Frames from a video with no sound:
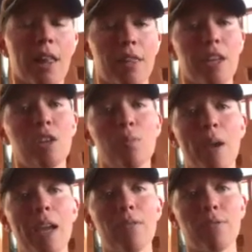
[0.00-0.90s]
then you
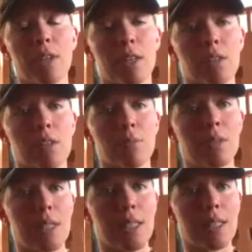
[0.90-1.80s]
may feel
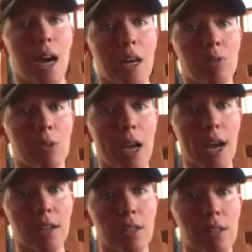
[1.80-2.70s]
some detox
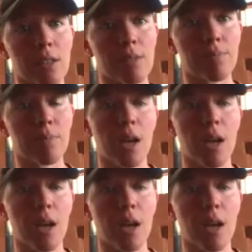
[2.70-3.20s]
reactions.